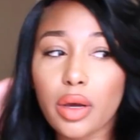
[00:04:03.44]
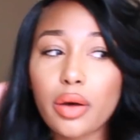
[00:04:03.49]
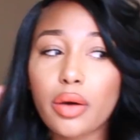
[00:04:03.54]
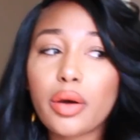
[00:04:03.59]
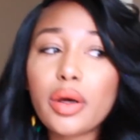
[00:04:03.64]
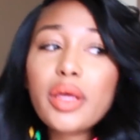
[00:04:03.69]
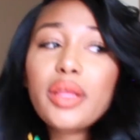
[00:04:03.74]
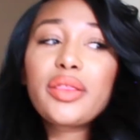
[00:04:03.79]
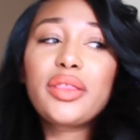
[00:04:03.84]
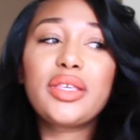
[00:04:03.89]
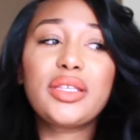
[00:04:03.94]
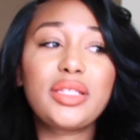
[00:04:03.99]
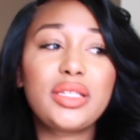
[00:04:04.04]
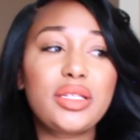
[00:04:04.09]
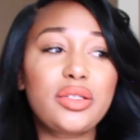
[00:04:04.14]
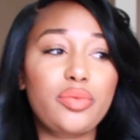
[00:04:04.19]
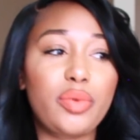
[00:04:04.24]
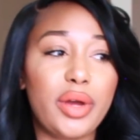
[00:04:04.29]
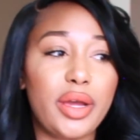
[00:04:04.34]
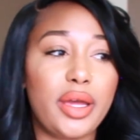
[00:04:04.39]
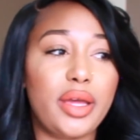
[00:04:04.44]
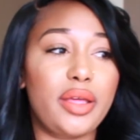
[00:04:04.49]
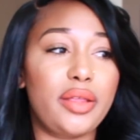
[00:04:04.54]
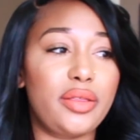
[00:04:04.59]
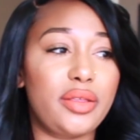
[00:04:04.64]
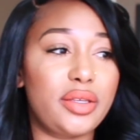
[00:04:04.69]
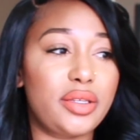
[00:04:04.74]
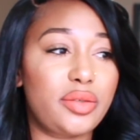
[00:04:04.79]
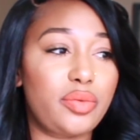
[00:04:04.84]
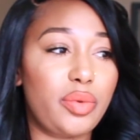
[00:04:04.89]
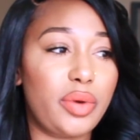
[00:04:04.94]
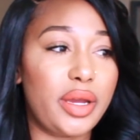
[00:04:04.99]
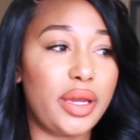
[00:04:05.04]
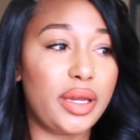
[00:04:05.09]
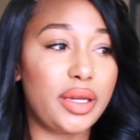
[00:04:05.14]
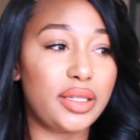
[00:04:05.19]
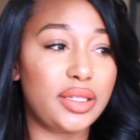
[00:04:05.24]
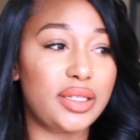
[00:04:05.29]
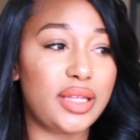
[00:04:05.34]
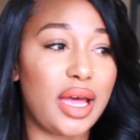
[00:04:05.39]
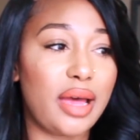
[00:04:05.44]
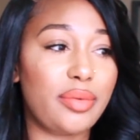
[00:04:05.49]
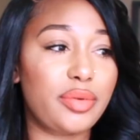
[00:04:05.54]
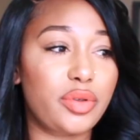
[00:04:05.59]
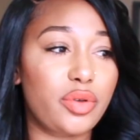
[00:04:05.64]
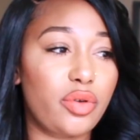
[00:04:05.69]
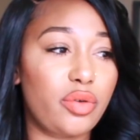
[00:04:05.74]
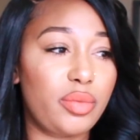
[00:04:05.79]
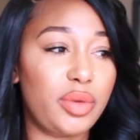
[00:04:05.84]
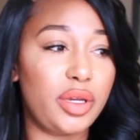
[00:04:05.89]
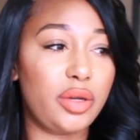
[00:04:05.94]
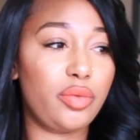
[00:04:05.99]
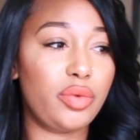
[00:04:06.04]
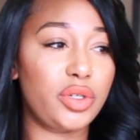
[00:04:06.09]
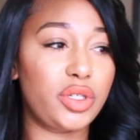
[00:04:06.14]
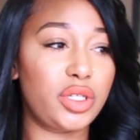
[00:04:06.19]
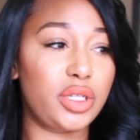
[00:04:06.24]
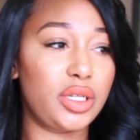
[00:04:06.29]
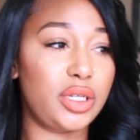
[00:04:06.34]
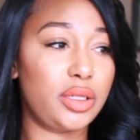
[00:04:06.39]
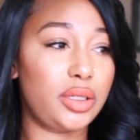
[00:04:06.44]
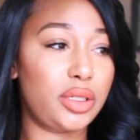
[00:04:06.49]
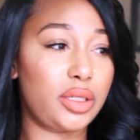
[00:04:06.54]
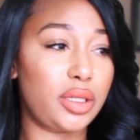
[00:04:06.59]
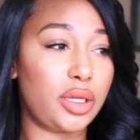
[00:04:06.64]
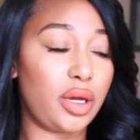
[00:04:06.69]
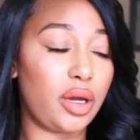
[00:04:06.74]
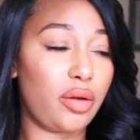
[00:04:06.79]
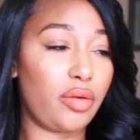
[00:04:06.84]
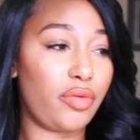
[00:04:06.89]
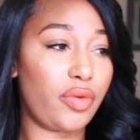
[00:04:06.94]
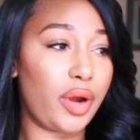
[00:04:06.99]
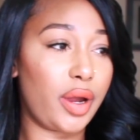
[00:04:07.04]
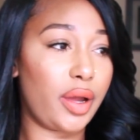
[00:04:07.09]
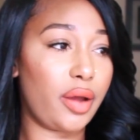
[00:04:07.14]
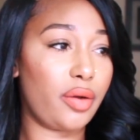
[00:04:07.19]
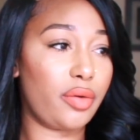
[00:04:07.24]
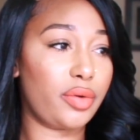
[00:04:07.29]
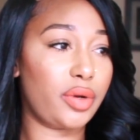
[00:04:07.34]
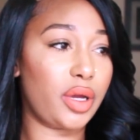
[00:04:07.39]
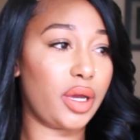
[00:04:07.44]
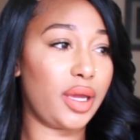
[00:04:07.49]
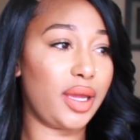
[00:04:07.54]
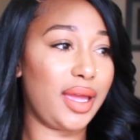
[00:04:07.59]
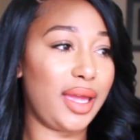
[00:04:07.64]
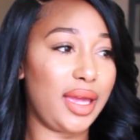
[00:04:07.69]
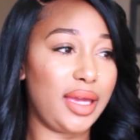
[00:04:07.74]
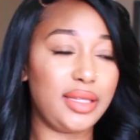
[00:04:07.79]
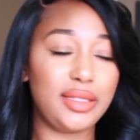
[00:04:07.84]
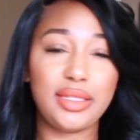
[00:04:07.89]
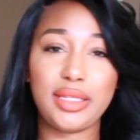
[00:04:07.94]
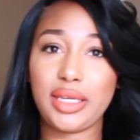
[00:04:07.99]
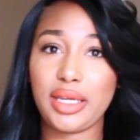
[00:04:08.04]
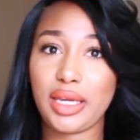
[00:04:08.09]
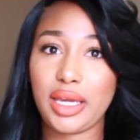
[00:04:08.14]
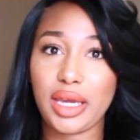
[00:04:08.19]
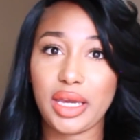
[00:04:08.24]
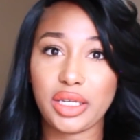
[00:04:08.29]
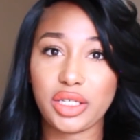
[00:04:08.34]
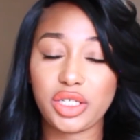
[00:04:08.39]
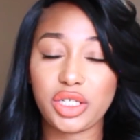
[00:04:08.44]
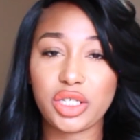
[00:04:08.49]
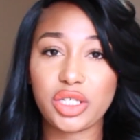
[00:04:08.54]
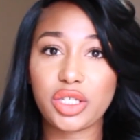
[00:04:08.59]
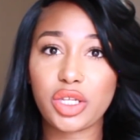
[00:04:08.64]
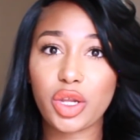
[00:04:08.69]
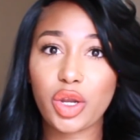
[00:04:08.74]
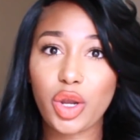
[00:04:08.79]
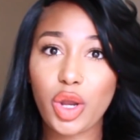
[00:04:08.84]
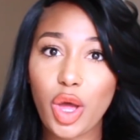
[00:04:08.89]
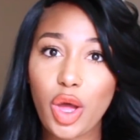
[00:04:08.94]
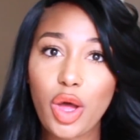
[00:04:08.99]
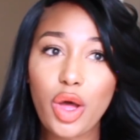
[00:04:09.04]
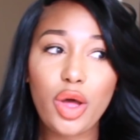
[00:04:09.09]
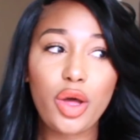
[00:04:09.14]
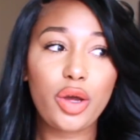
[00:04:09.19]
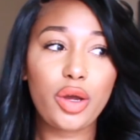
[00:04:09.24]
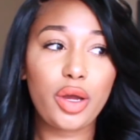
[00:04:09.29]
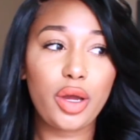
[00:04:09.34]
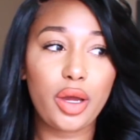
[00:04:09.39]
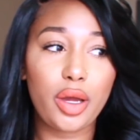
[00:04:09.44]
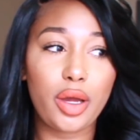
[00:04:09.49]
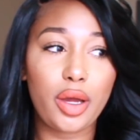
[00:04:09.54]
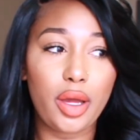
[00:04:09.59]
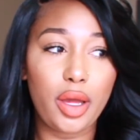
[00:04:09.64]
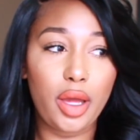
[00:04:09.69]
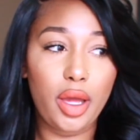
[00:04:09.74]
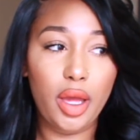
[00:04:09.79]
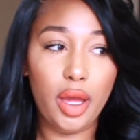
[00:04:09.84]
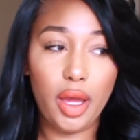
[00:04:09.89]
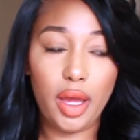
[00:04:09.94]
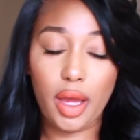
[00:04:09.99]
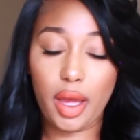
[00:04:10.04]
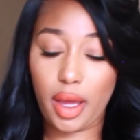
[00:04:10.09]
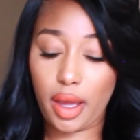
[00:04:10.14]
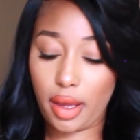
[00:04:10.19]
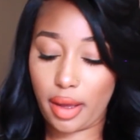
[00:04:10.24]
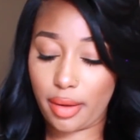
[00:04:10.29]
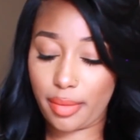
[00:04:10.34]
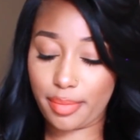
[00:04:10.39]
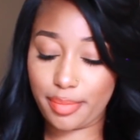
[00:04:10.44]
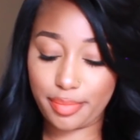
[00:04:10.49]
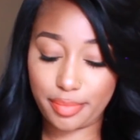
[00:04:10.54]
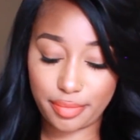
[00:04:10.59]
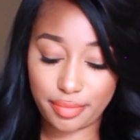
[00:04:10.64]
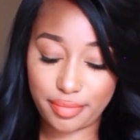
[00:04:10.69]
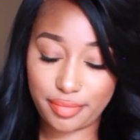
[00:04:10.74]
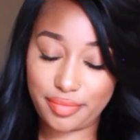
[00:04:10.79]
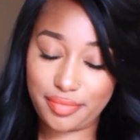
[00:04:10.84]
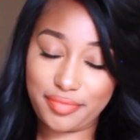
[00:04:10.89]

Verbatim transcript: So this is where this wig stops on me, which is around 18 inches long. Um,